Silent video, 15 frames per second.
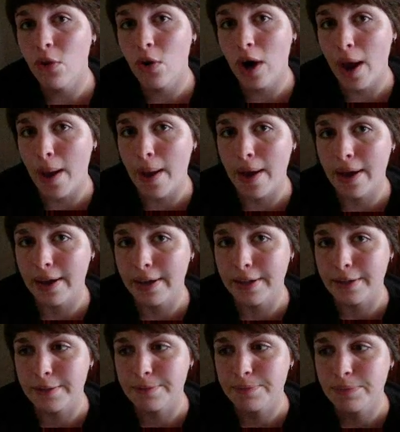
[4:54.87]
for
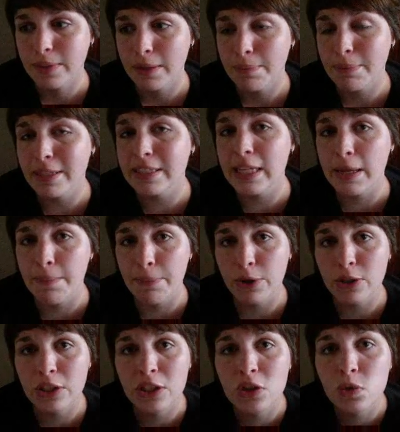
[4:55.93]
a missing
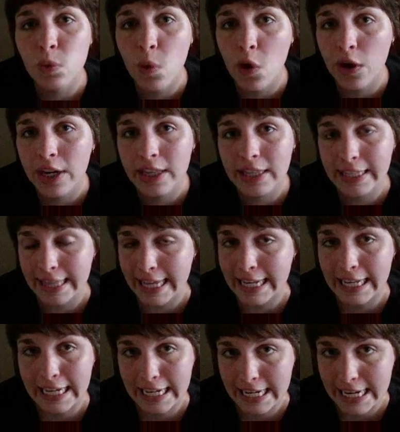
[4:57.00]
persons warrant,
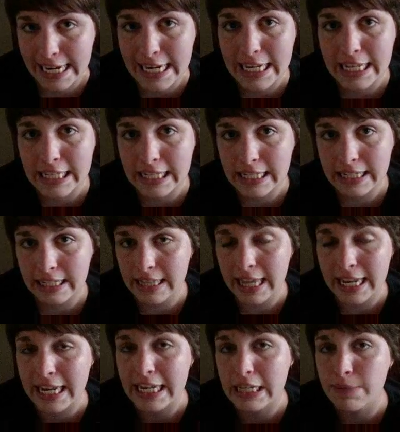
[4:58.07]
he needs
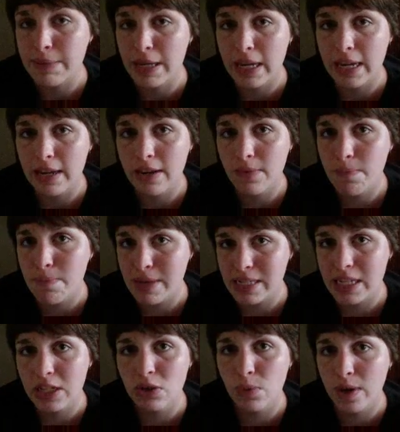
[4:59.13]
they need to be
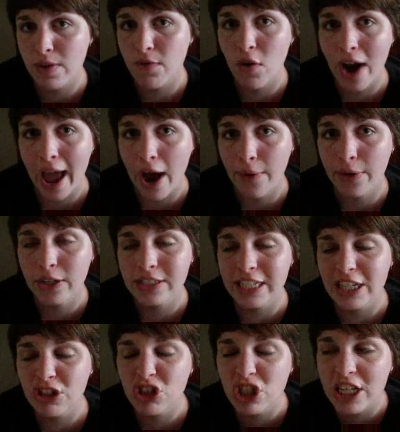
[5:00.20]
missing 24 hours.
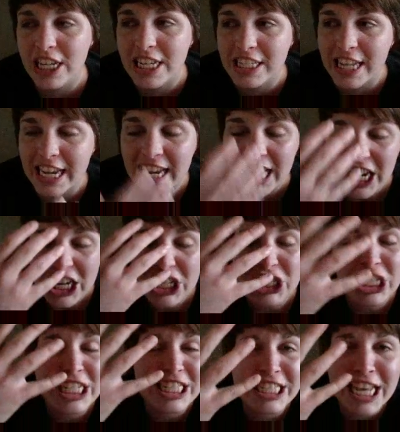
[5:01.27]
And he's like,
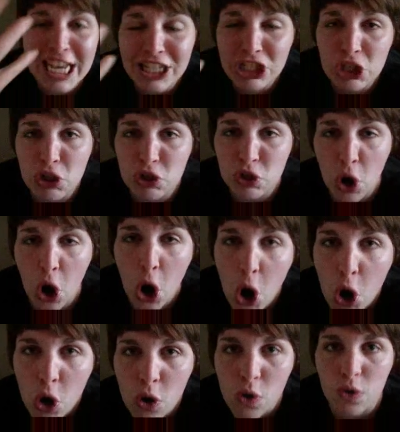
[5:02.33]
she's 6 years
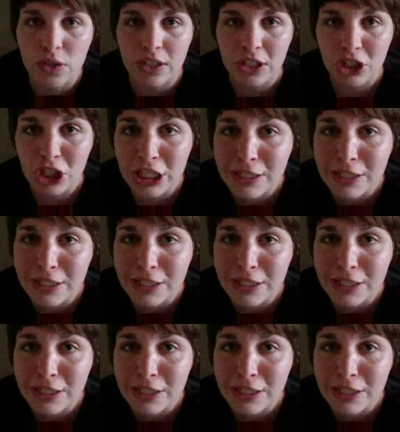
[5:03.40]
old.